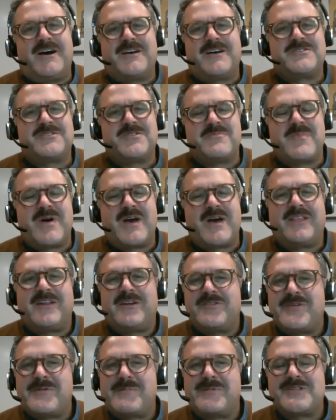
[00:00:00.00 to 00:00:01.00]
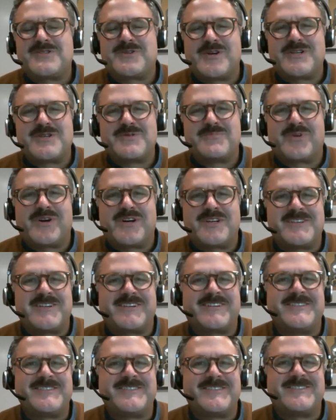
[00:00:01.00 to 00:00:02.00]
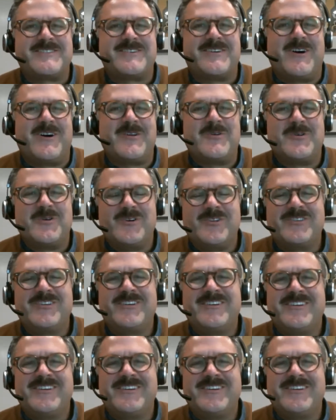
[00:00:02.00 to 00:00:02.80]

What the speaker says: so my little demonstration project is on hold.